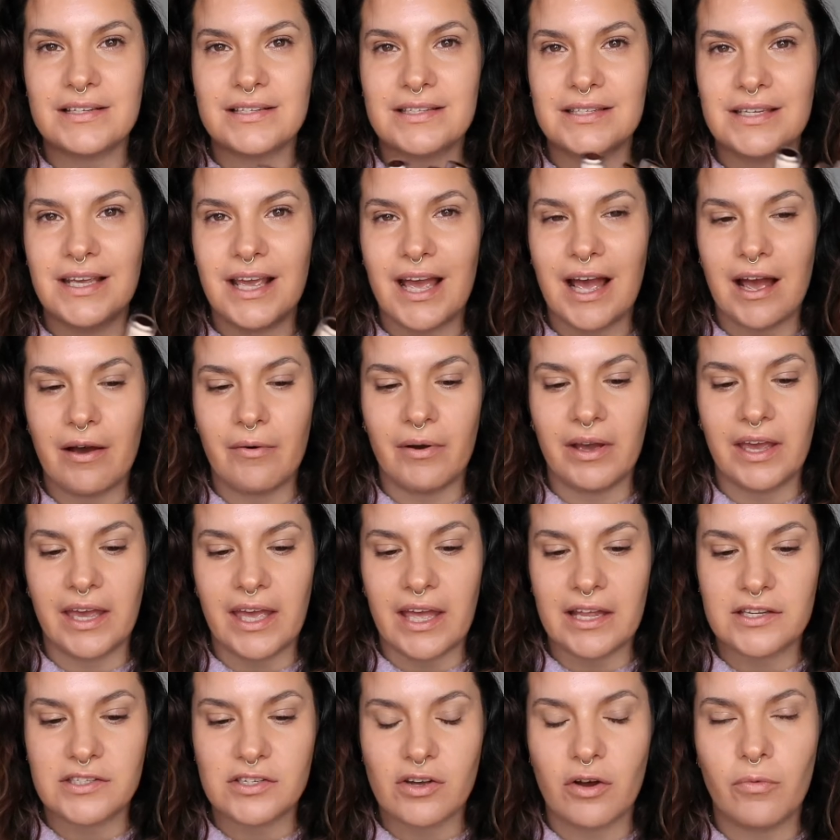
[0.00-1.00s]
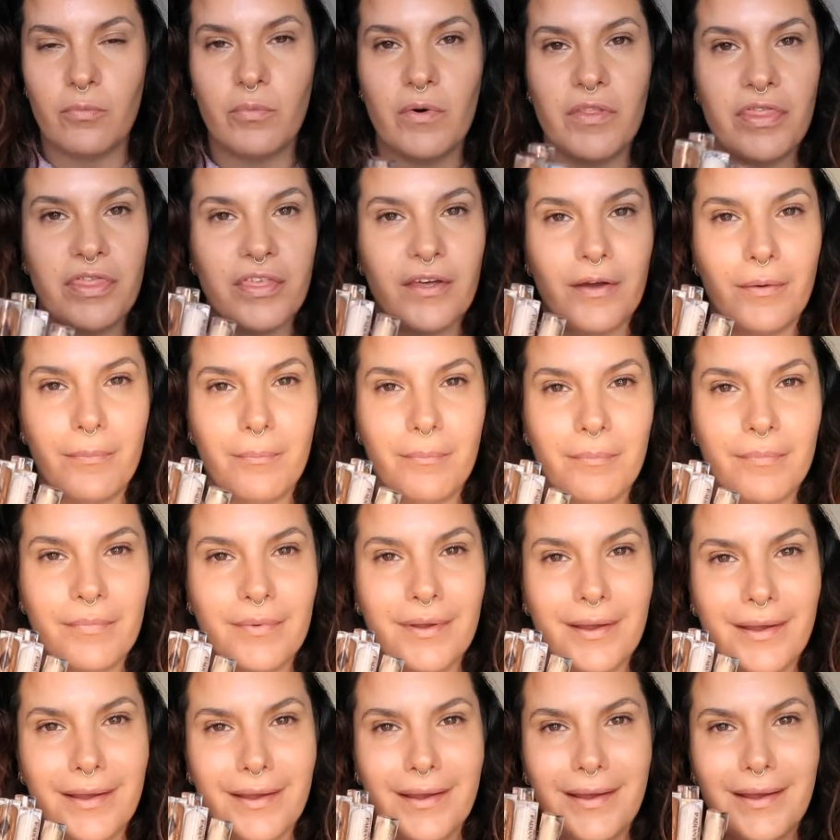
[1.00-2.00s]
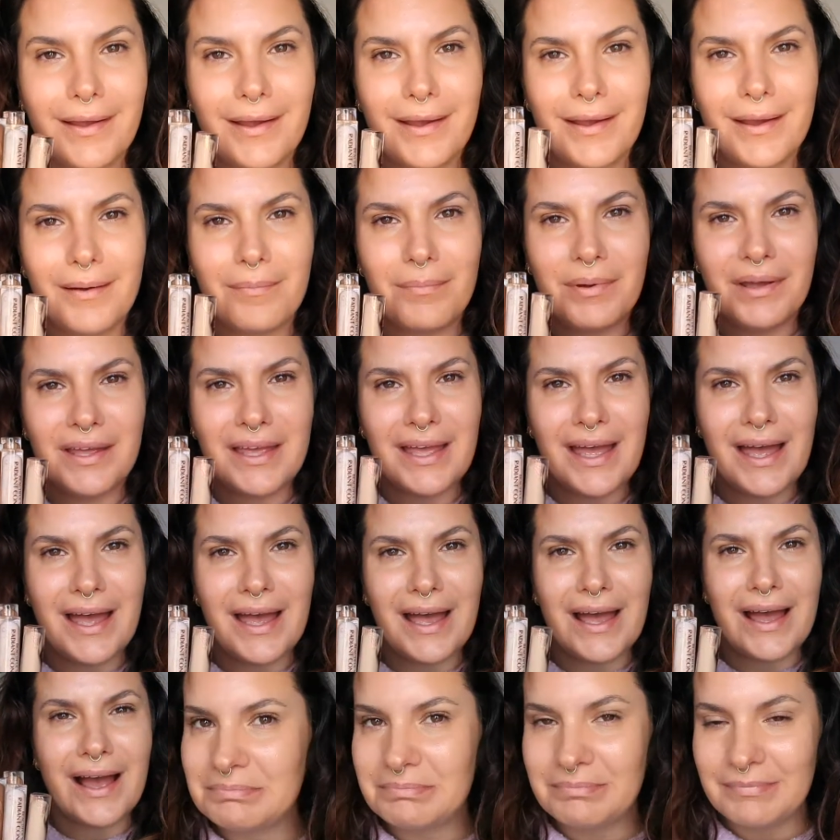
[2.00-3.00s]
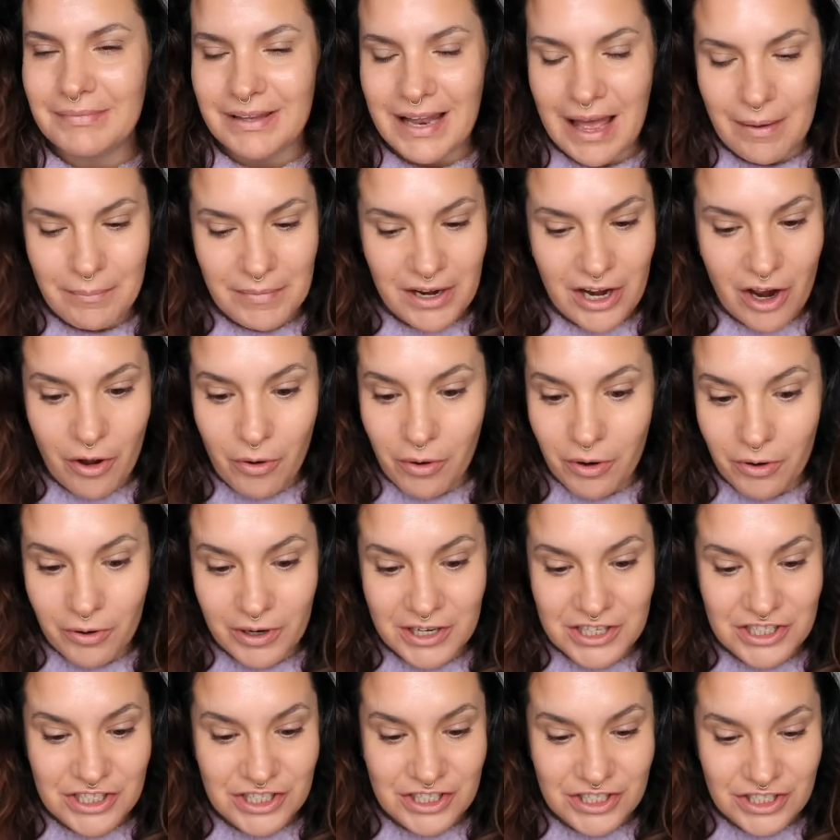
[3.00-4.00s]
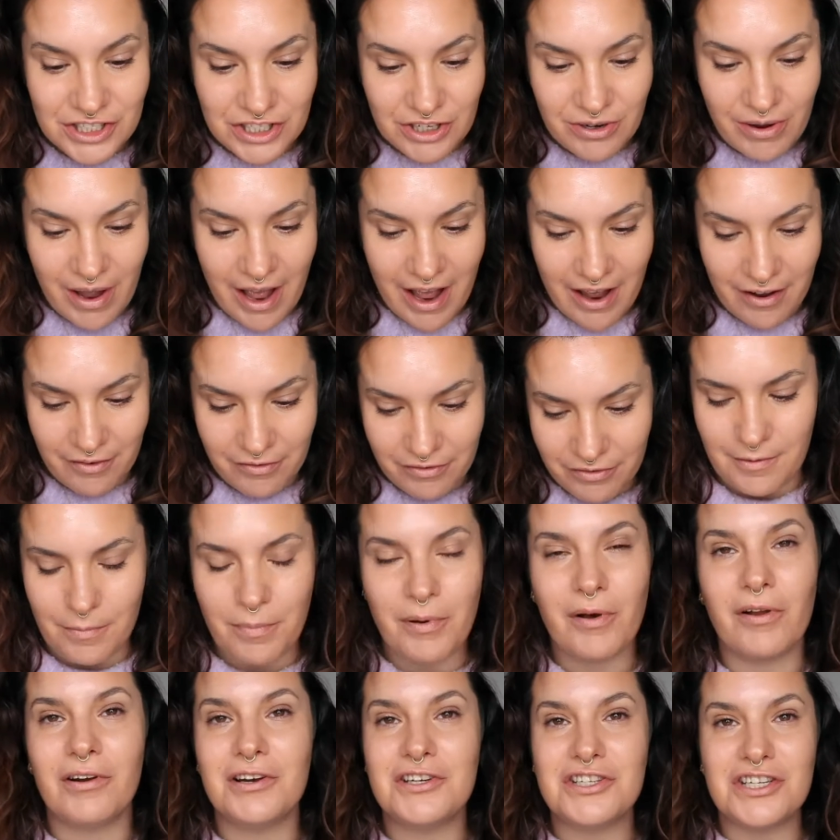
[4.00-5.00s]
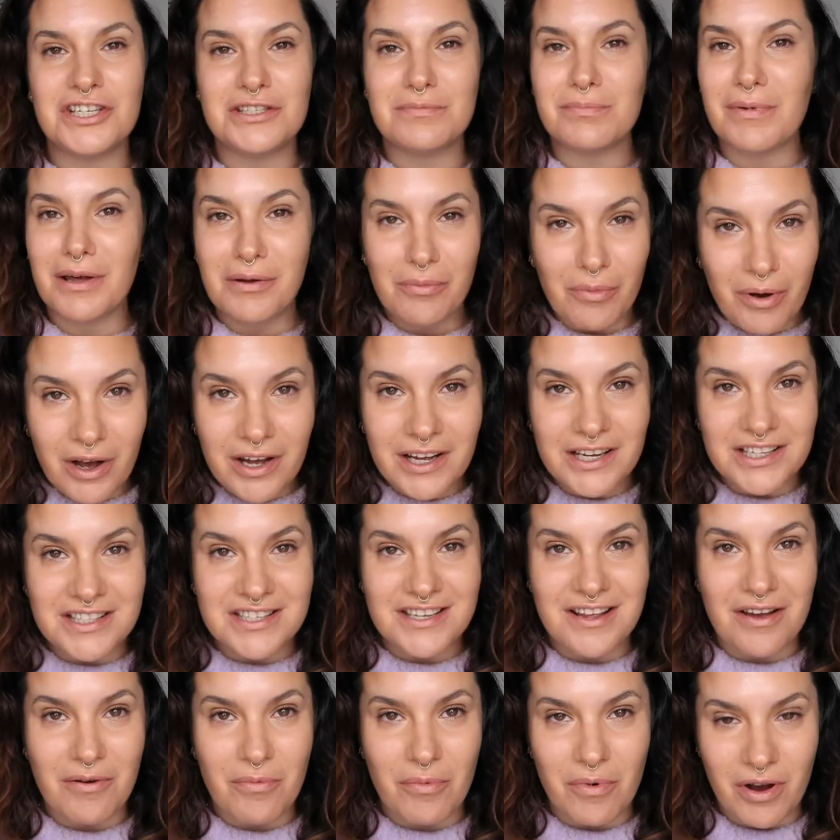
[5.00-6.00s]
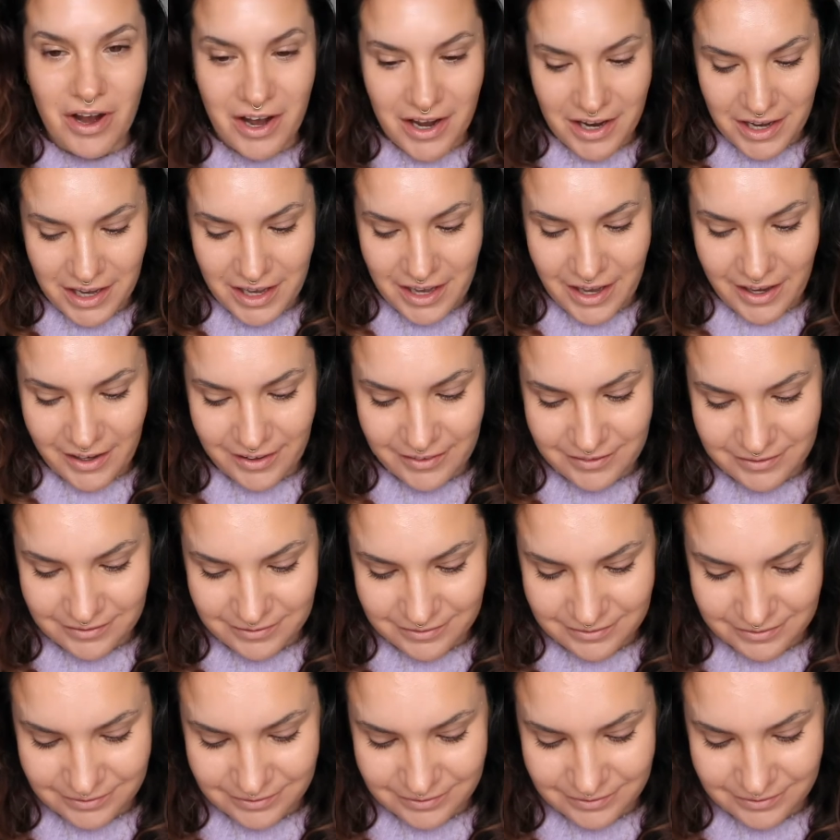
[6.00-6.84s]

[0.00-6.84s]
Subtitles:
to see how I get on with them. But yeah, let me know what questions you have. Apologies, my words aren't working.